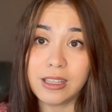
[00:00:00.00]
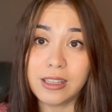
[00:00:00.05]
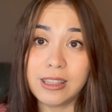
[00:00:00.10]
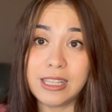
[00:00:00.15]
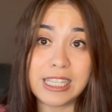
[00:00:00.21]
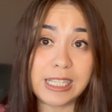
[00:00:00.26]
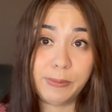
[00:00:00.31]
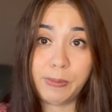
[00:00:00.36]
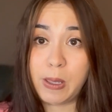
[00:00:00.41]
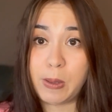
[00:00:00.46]

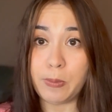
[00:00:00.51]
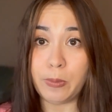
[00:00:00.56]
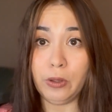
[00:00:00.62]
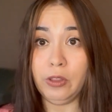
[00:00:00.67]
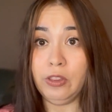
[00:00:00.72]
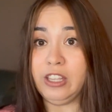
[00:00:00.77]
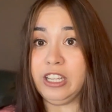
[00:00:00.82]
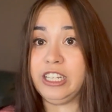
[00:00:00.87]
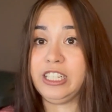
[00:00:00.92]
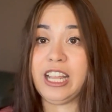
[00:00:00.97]
these
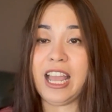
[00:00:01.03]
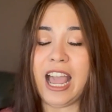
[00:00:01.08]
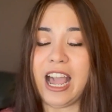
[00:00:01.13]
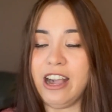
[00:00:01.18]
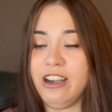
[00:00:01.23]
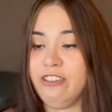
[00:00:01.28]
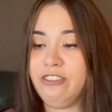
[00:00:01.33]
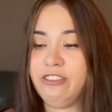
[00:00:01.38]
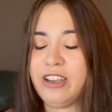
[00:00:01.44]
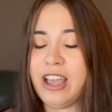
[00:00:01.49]
people that
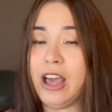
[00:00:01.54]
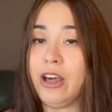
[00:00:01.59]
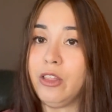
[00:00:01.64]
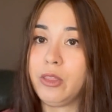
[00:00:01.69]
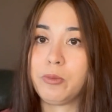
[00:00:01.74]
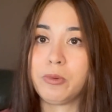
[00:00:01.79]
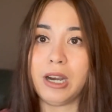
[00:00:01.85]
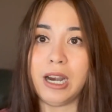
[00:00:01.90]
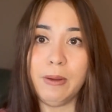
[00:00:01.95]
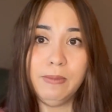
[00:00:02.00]
have
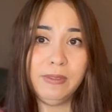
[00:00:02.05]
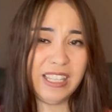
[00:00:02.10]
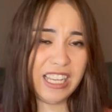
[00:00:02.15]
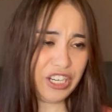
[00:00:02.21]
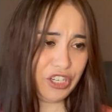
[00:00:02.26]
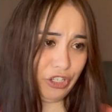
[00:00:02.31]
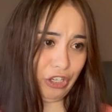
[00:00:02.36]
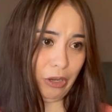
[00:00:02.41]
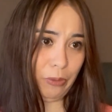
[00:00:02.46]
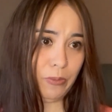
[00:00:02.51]
health problems, they
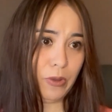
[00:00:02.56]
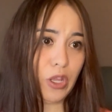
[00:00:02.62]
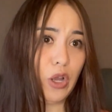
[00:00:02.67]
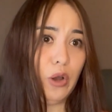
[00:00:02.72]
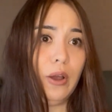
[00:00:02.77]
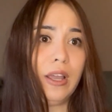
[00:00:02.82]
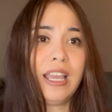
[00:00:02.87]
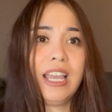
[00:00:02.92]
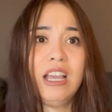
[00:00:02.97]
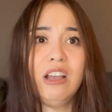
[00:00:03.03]
shouldn't be
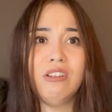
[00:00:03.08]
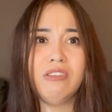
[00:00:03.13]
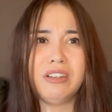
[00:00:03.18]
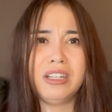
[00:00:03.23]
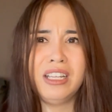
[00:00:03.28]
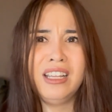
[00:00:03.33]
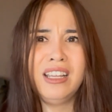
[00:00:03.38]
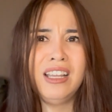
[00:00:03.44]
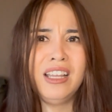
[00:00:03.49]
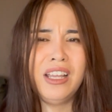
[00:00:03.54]
going out.
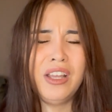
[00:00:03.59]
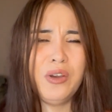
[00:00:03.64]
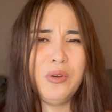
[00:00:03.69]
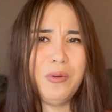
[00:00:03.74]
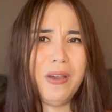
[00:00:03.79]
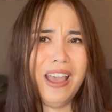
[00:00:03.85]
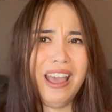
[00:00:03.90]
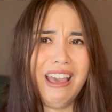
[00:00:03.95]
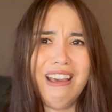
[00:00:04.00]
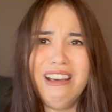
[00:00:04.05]

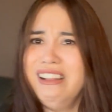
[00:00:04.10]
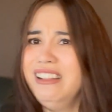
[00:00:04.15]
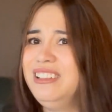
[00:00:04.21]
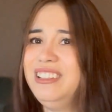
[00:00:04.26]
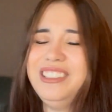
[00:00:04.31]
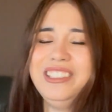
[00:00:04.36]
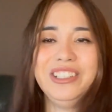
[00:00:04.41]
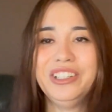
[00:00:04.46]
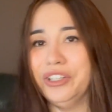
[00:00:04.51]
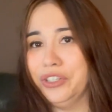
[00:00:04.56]

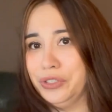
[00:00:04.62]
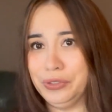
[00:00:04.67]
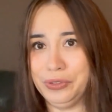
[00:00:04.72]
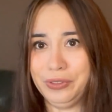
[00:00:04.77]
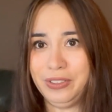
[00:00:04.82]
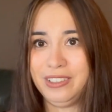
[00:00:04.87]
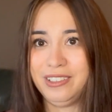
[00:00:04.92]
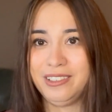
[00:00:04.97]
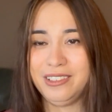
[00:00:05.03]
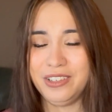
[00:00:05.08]
Well,
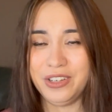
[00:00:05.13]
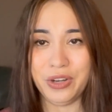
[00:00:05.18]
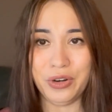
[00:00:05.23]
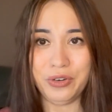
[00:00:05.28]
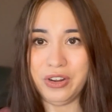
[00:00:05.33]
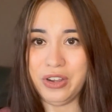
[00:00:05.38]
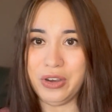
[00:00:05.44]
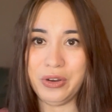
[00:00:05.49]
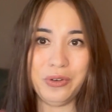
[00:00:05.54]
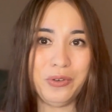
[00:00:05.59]
no, no,
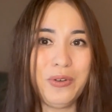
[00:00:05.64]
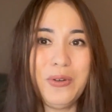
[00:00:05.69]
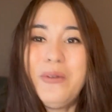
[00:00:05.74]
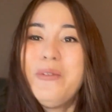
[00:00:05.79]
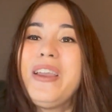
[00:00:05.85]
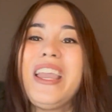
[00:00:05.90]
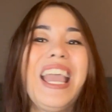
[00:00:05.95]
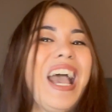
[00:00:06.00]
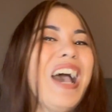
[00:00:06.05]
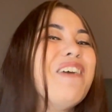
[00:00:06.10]
no.
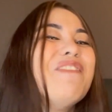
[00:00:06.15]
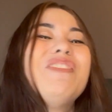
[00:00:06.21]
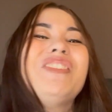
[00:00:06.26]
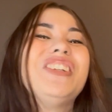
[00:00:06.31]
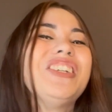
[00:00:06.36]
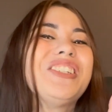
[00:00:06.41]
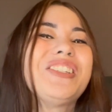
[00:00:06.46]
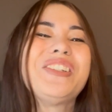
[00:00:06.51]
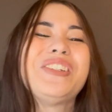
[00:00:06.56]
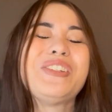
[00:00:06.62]
We have
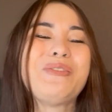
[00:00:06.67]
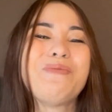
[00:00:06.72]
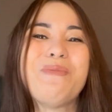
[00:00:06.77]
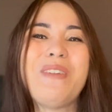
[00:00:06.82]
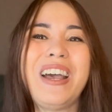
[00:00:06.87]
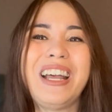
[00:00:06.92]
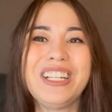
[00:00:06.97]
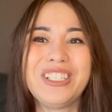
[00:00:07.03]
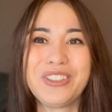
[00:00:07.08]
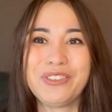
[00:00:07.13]
just as
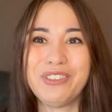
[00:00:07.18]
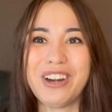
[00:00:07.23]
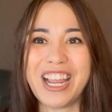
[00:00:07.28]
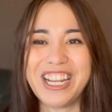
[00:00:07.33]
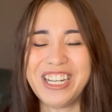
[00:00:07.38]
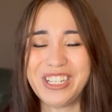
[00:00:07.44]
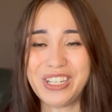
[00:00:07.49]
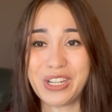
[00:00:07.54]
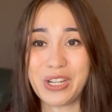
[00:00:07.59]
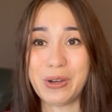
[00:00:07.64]
much
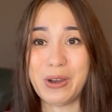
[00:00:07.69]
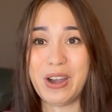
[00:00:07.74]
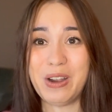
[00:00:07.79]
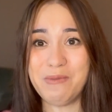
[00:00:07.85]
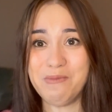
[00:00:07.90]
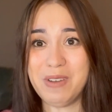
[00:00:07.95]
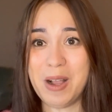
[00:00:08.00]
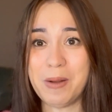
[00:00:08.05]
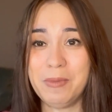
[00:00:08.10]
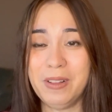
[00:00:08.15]
right to go out
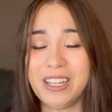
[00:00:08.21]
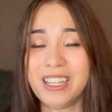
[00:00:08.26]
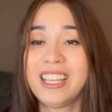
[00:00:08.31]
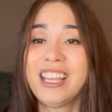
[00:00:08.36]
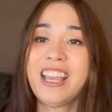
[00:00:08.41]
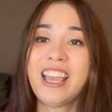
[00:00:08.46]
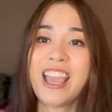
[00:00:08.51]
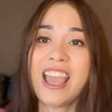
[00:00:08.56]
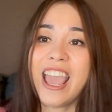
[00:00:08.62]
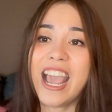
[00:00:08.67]
in public
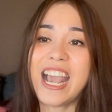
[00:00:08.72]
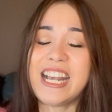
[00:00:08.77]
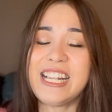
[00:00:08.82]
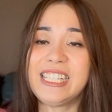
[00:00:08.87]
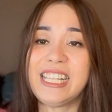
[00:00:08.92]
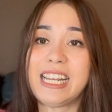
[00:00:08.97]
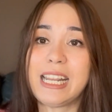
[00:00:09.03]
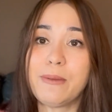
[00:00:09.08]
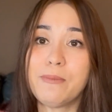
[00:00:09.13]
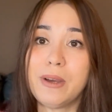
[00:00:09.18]

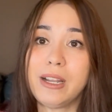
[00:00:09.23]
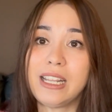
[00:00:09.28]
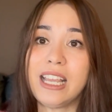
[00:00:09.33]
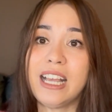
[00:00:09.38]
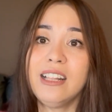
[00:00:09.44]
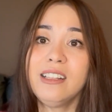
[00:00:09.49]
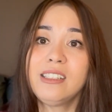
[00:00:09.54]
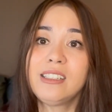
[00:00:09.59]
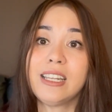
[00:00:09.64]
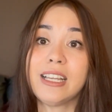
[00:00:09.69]
as anybody
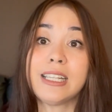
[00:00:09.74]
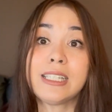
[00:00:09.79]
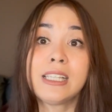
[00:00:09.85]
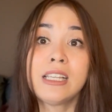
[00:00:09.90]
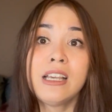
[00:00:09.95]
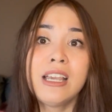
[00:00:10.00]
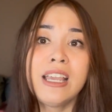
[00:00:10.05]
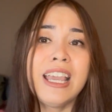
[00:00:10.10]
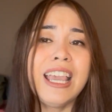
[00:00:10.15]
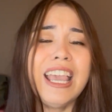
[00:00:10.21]
else does.
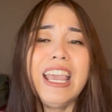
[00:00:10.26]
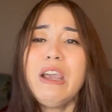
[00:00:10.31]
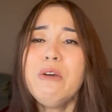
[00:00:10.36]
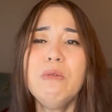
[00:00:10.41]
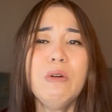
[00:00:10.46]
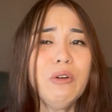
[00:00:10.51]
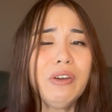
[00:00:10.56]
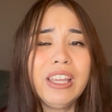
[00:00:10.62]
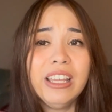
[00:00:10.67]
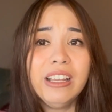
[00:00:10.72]
It
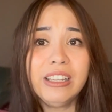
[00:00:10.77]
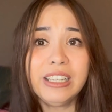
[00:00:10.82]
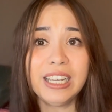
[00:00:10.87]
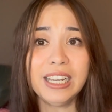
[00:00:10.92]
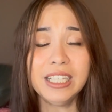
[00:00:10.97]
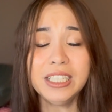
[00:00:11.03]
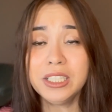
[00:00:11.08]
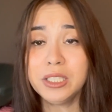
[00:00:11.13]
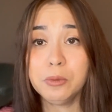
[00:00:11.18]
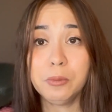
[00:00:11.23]
won't kill
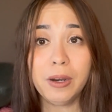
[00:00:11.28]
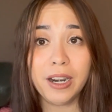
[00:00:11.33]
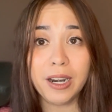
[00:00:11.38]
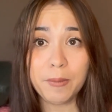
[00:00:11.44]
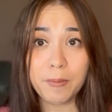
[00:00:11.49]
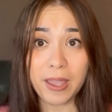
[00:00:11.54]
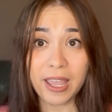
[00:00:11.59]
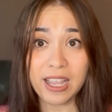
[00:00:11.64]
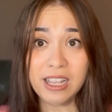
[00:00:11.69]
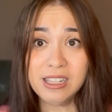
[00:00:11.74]
you to wear
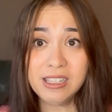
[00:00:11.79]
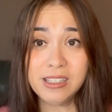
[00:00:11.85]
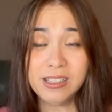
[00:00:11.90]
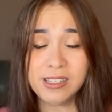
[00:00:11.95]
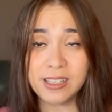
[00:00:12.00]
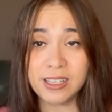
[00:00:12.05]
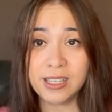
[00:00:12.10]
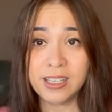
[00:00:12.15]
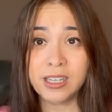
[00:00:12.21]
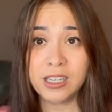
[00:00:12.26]
a
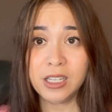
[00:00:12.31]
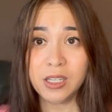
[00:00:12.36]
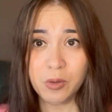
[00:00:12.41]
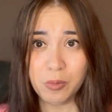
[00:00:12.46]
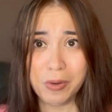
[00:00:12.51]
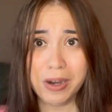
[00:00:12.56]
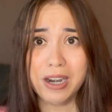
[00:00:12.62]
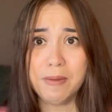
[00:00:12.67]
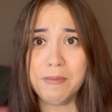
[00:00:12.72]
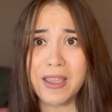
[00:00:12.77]
mask.
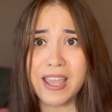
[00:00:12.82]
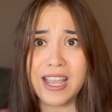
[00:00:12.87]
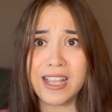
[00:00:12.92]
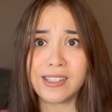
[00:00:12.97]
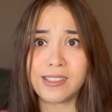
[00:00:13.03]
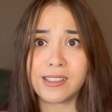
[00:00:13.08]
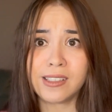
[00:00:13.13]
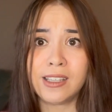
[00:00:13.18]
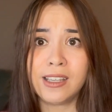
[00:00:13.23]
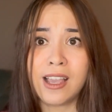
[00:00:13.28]
Wear a
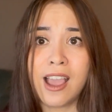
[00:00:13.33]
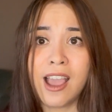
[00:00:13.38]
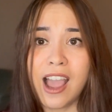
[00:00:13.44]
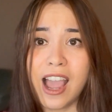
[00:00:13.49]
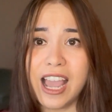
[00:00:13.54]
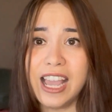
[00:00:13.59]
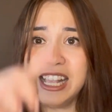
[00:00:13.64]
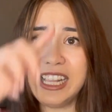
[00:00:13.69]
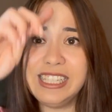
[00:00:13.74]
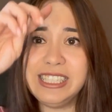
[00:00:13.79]
mask.
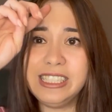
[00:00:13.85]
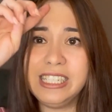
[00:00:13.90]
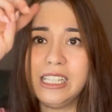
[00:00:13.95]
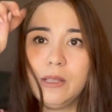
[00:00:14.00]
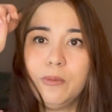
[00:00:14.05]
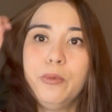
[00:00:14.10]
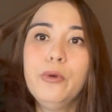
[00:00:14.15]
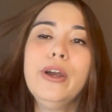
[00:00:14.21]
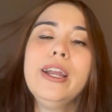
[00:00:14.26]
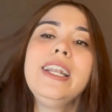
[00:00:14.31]
It's to
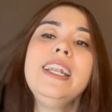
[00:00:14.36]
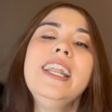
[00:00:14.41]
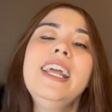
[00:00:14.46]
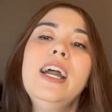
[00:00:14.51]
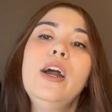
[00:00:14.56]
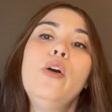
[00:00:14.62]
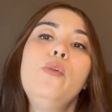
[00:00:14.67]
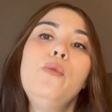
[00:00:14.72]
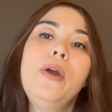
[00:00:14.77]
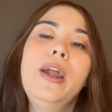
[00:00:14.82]
the point
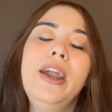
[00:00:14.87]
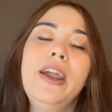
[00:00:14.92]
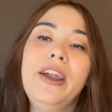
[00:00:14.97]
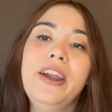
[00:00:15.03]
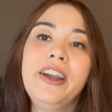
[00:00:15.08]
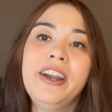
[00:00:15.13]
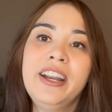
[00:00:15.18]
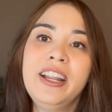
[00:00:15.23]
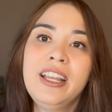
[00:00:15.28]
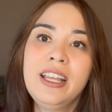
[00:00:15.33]
now
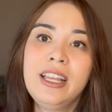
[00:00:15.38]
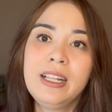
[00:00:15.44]
where